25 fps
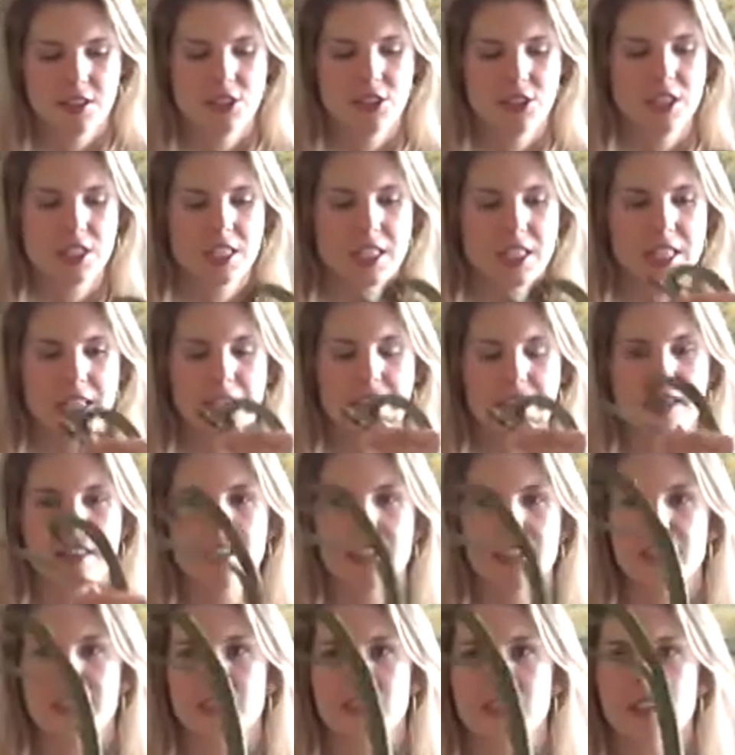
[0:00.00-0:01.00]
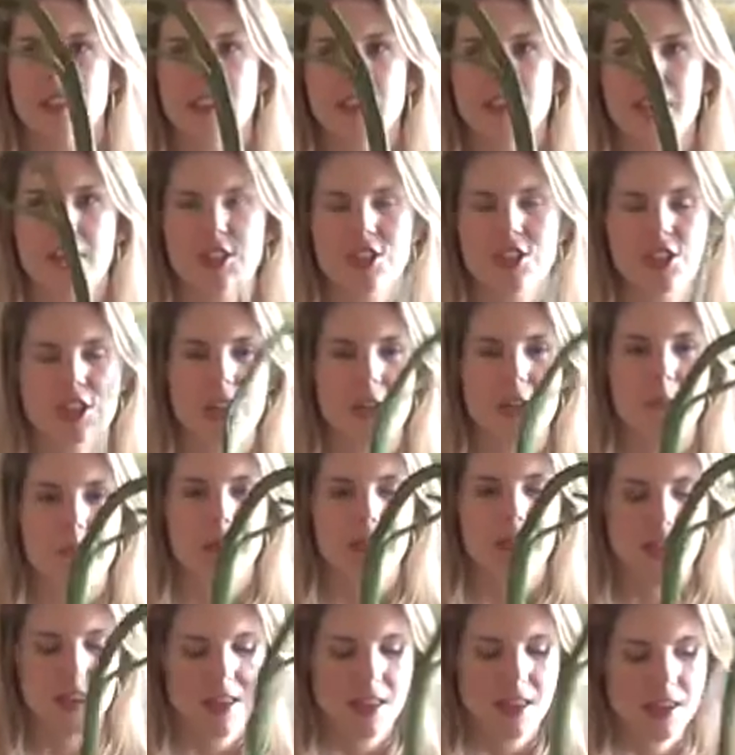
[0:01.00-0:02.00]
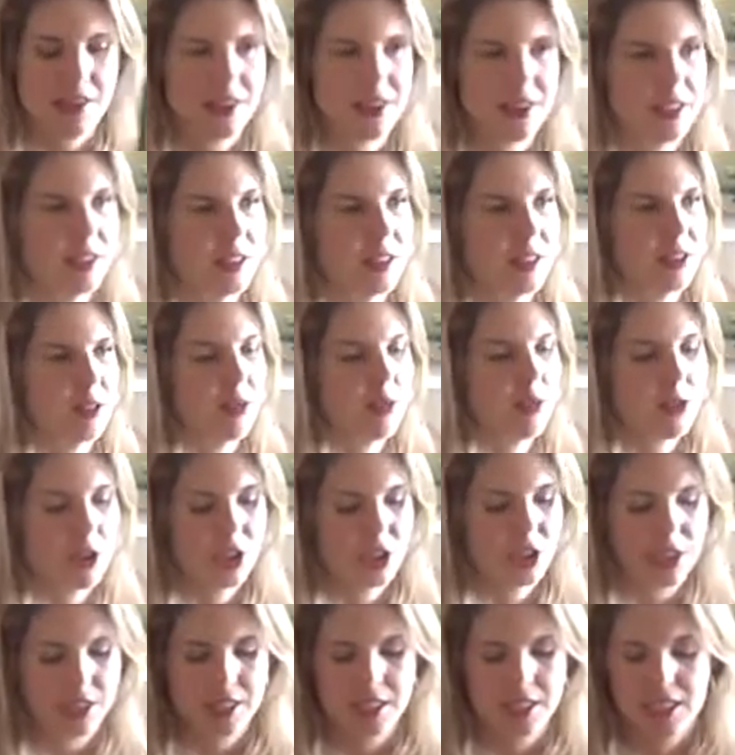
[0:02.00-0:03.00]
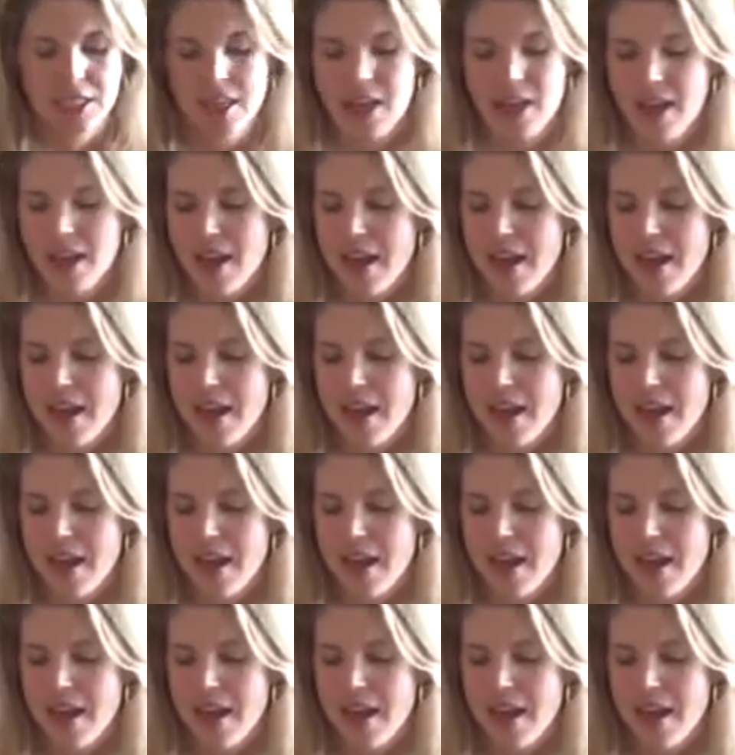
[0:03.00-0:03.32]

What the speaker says: just like this. Look at that shape. I love it. It's gorgeous.